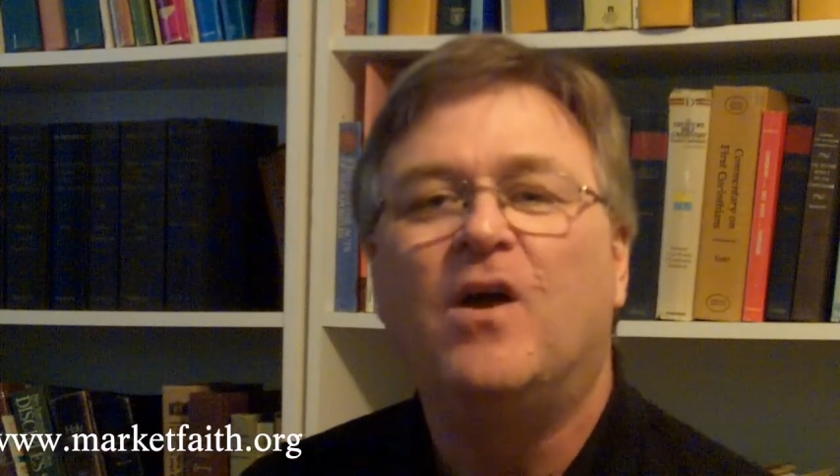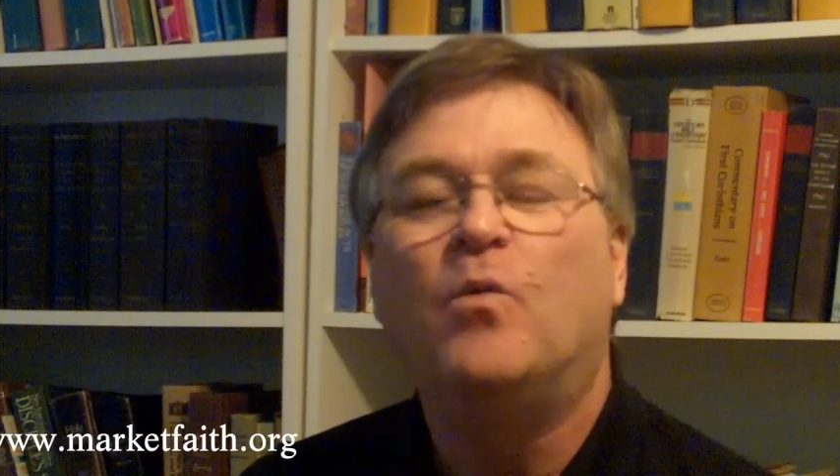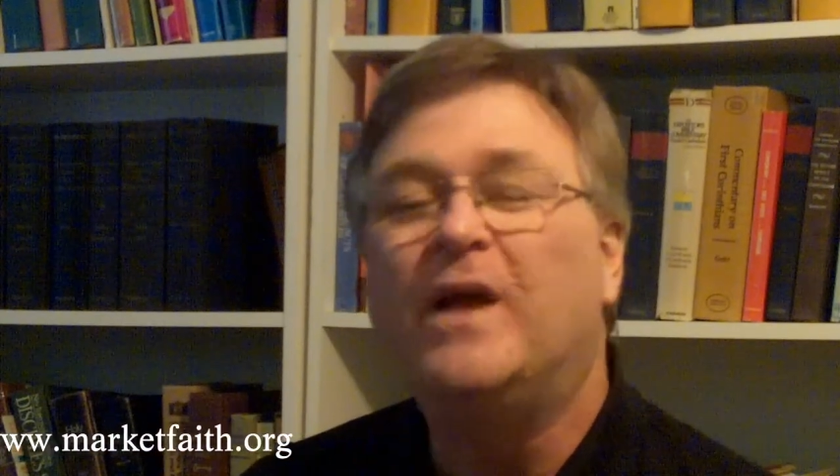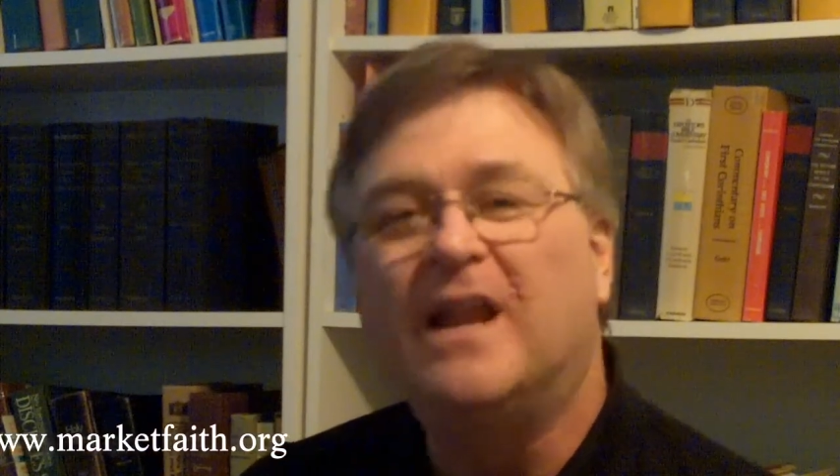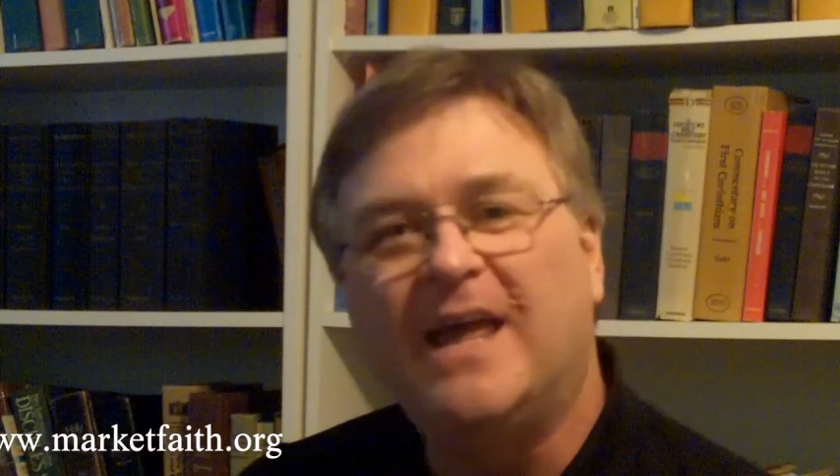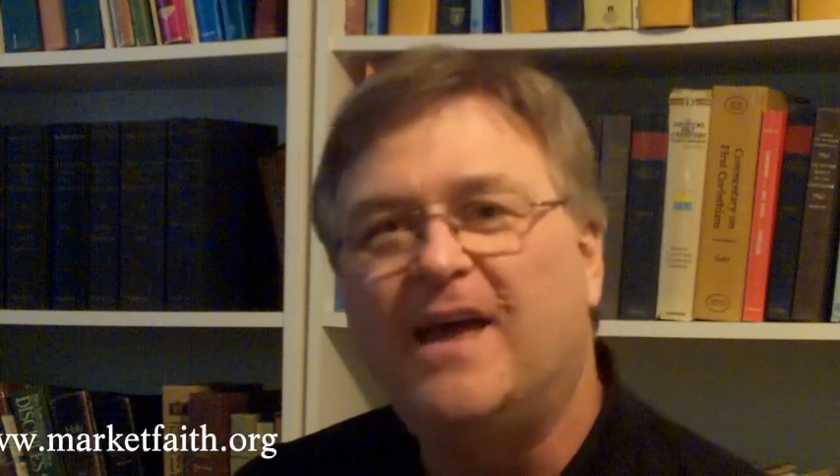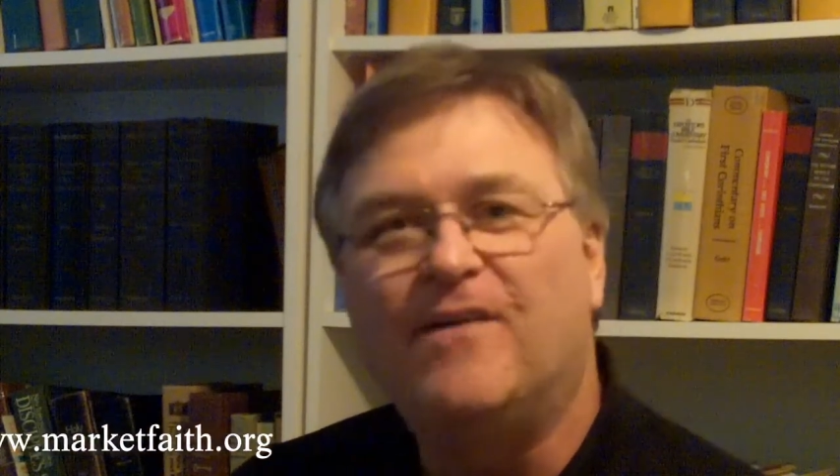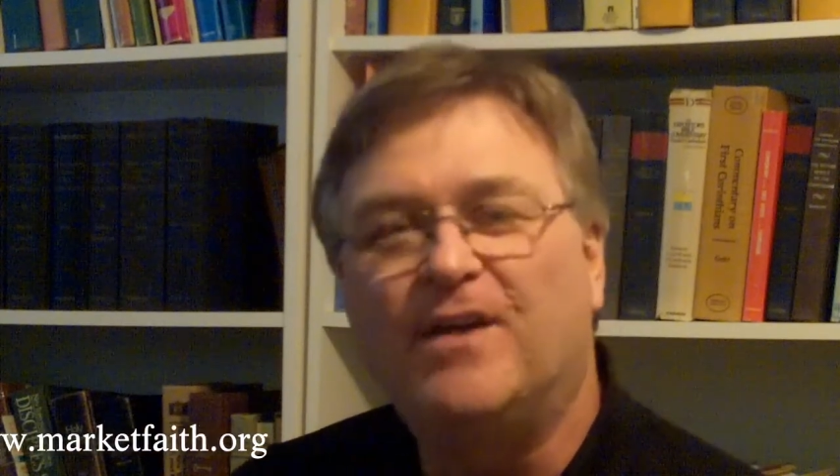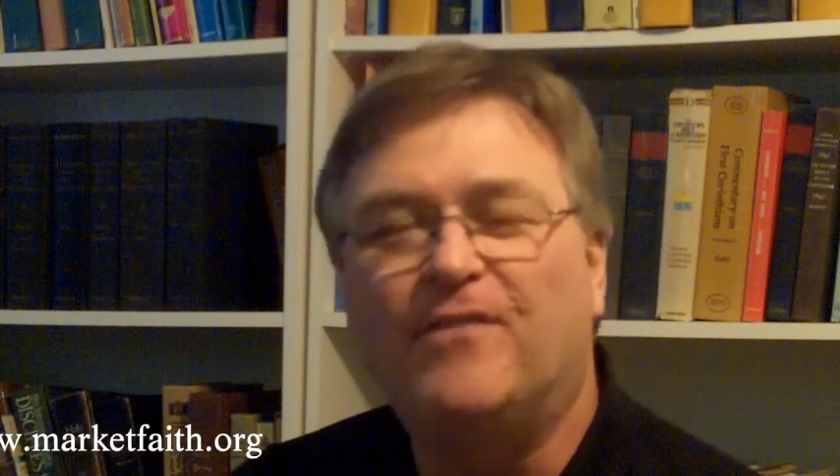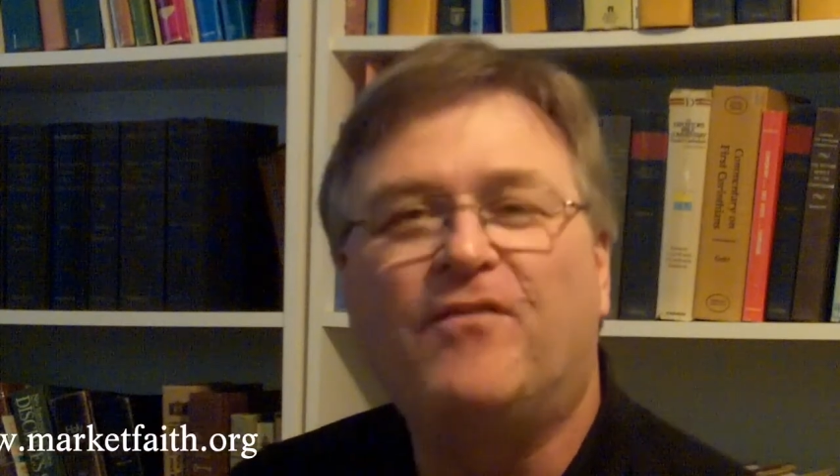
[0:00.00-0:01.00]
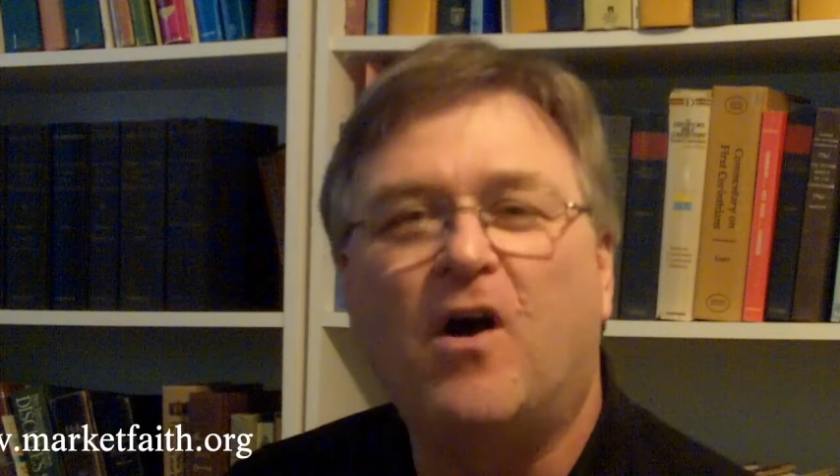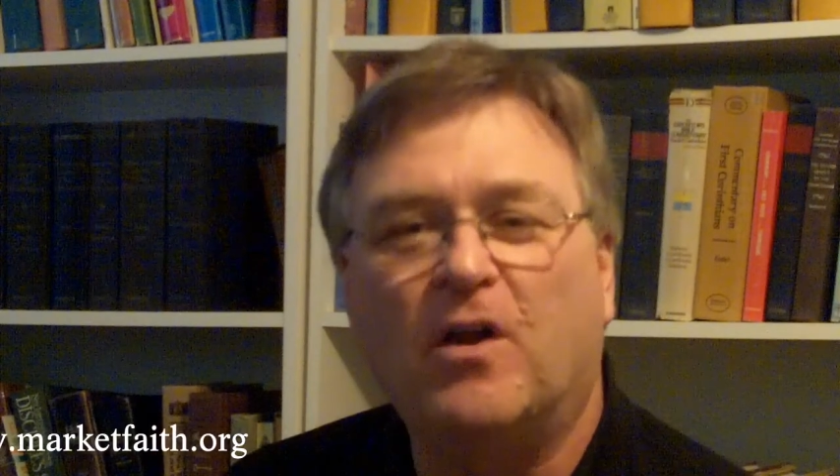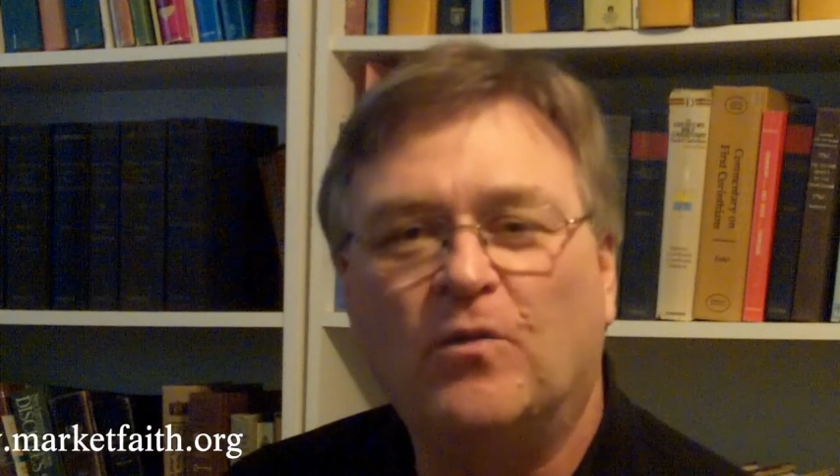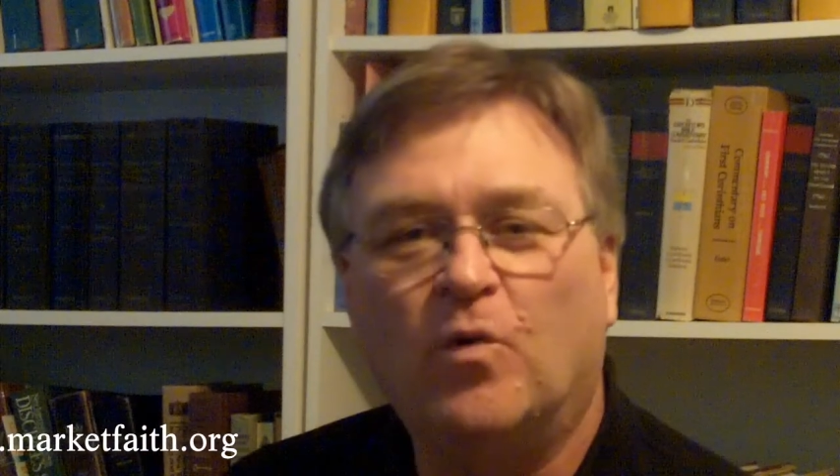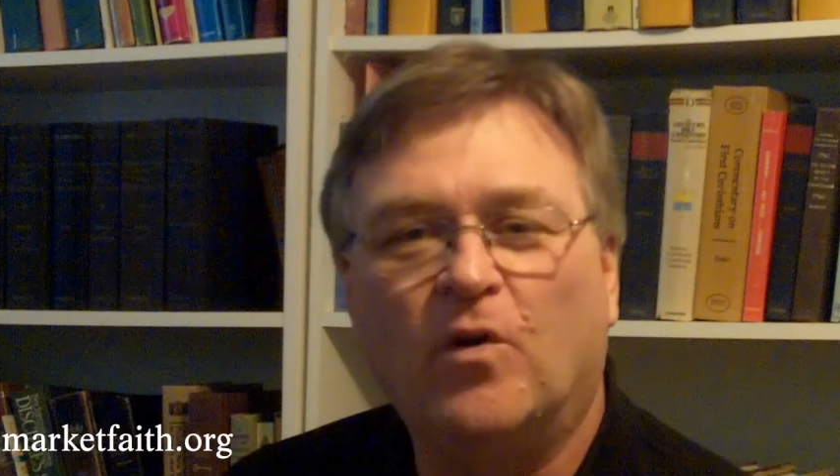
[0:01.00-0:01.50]
We live in a
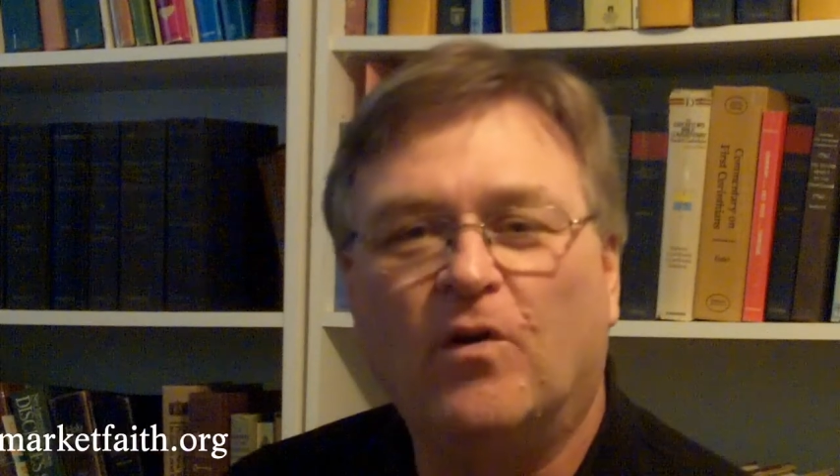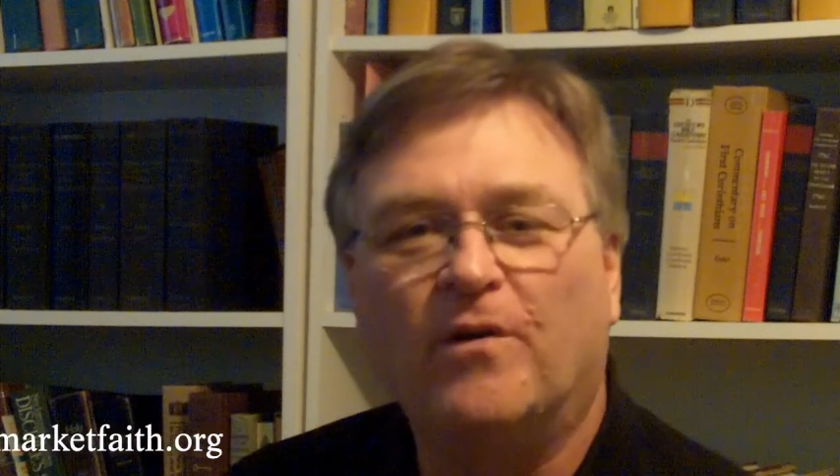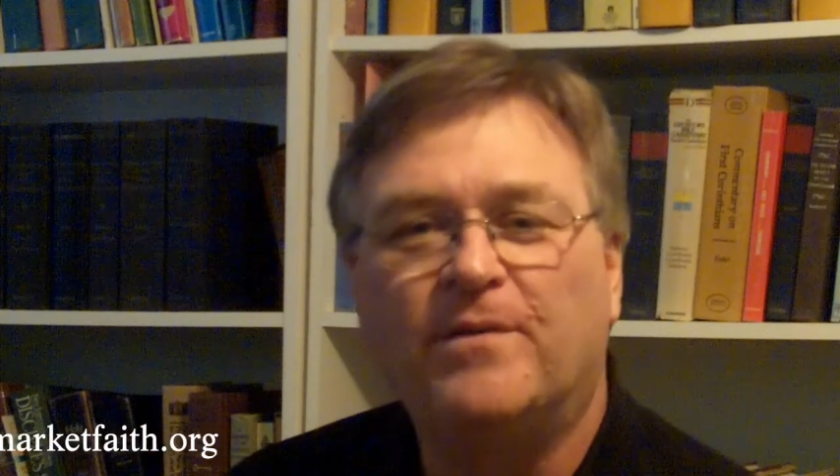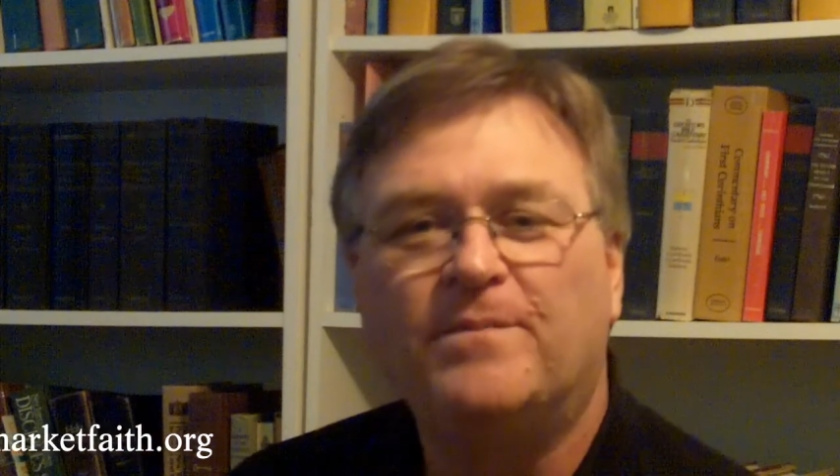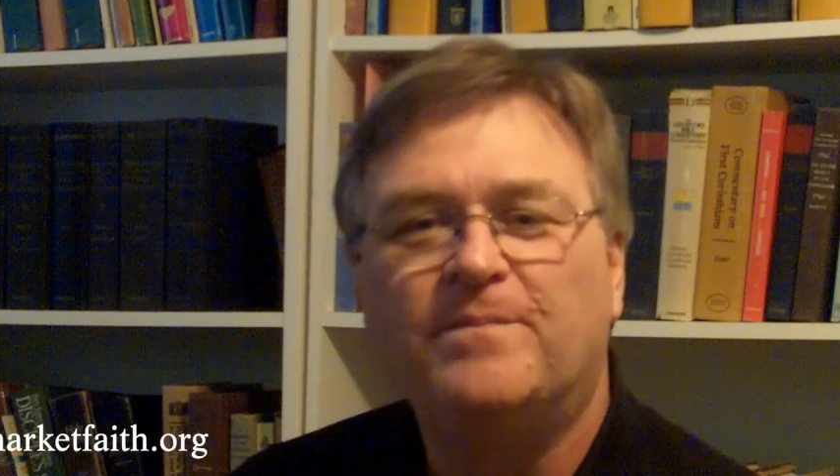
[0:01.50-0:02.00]
fallen world.